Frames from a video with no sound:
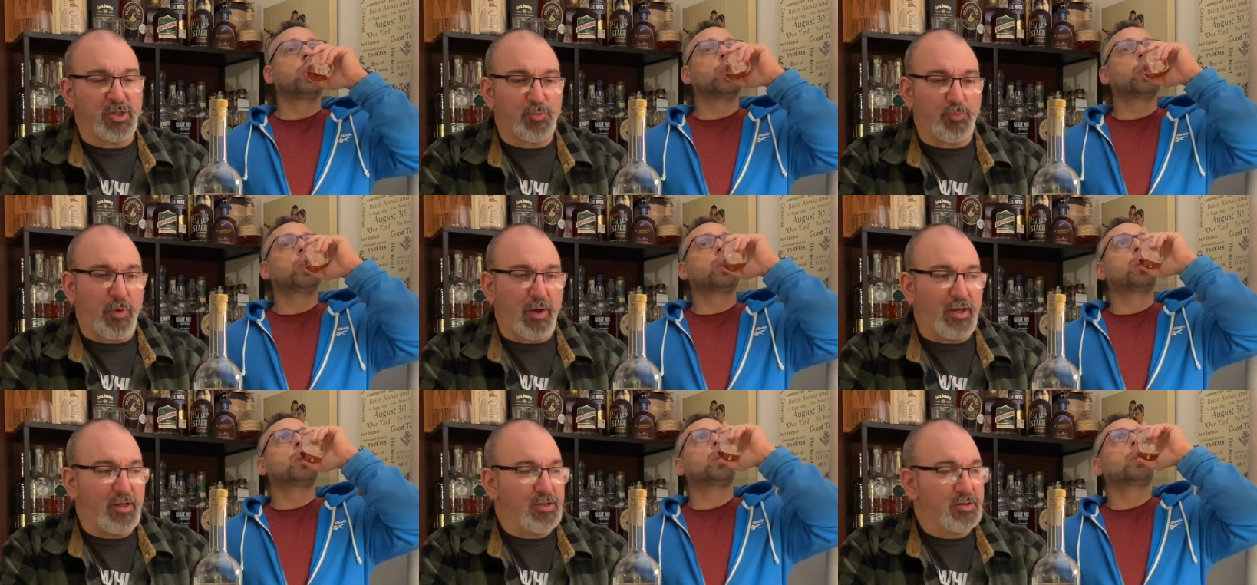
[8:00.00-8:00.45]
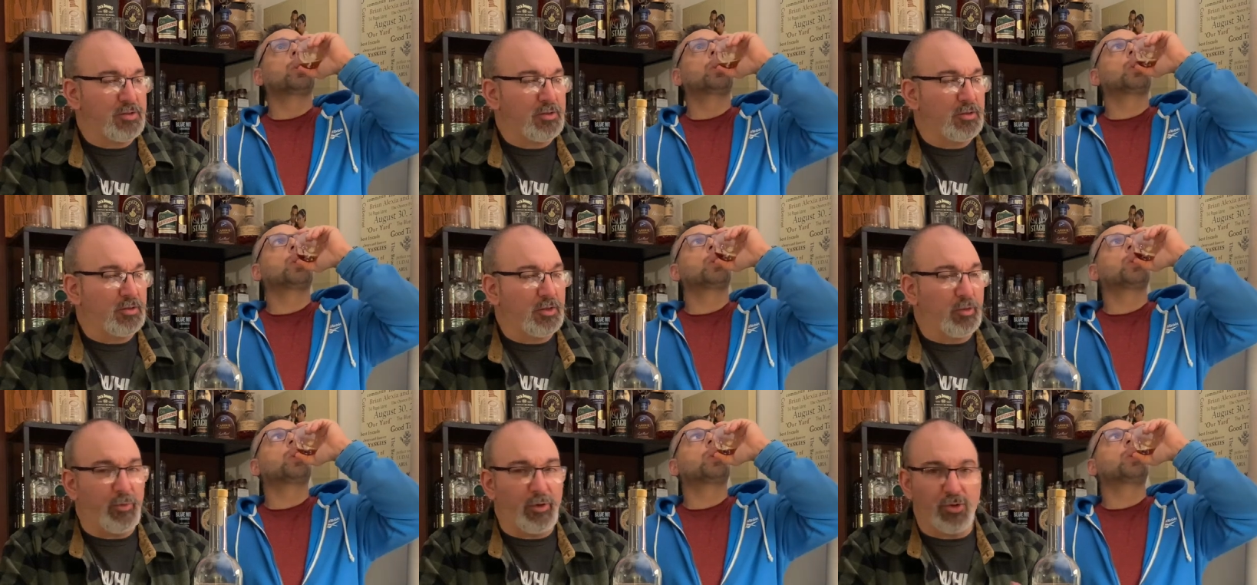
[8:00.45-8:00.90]
Speaker 1: of spice,
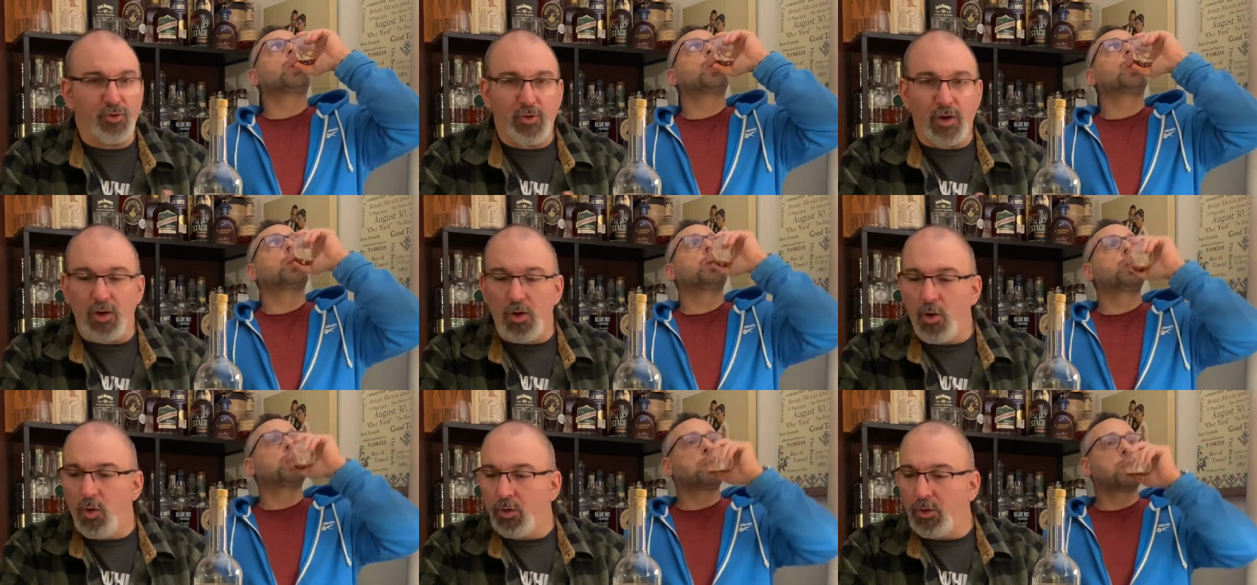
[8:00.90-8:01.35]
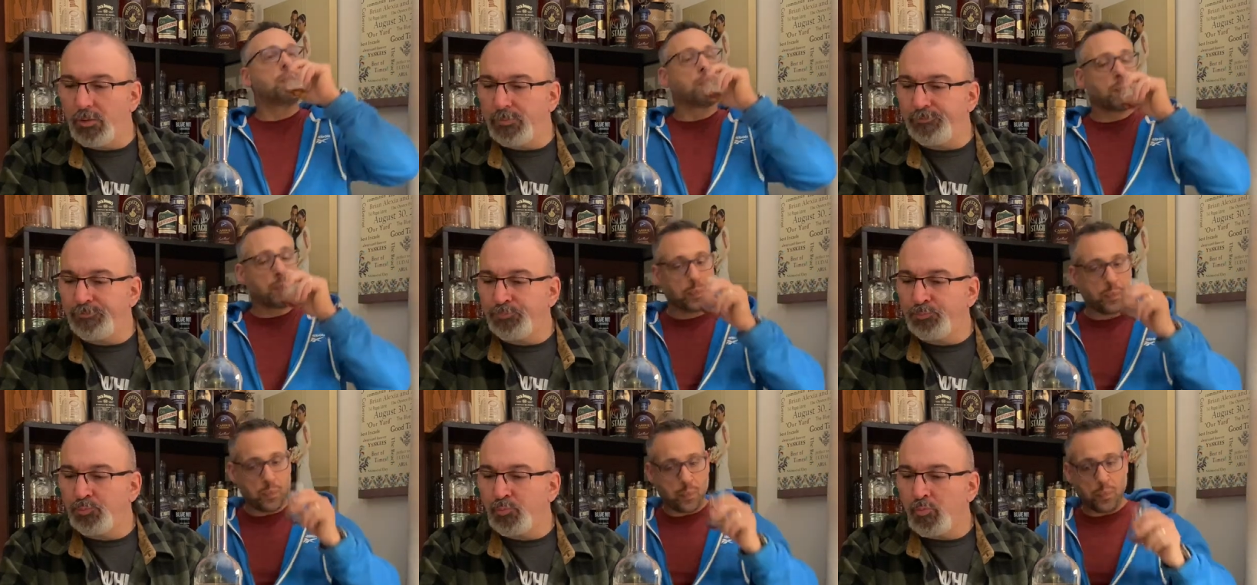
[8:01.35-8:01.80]
a little bit of dry oak.
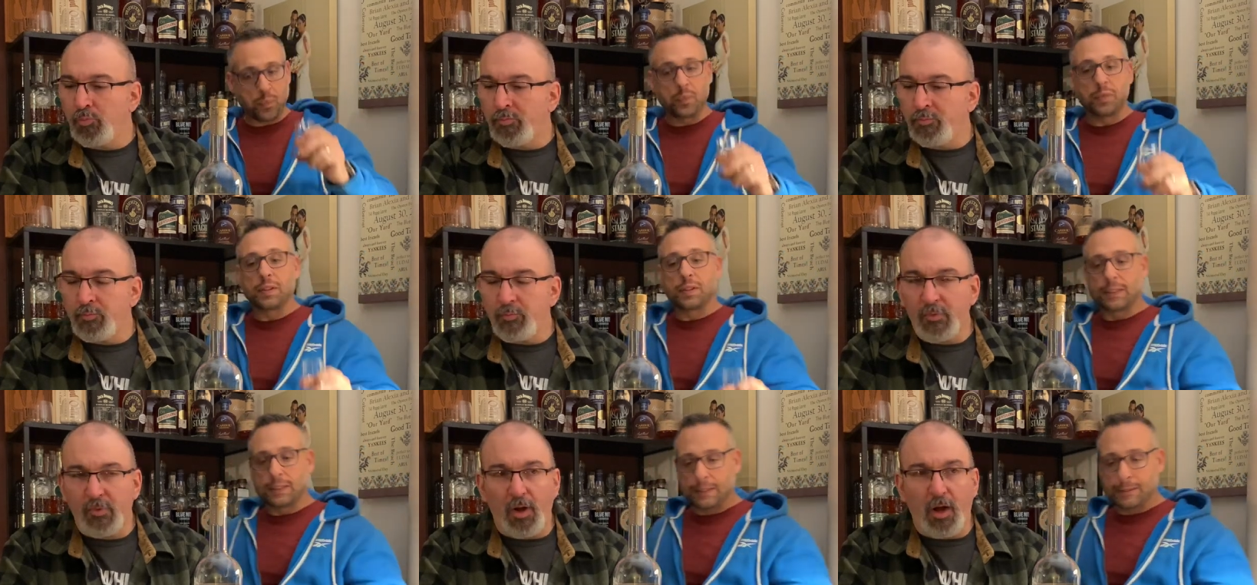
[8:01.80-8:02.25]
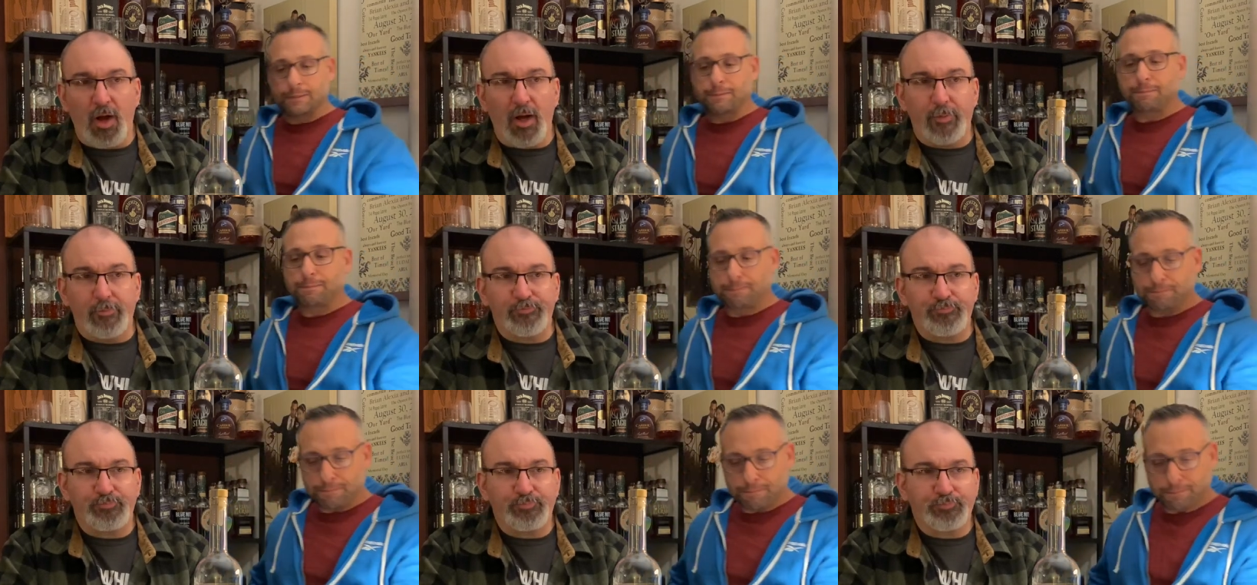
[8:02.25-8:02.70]
Um,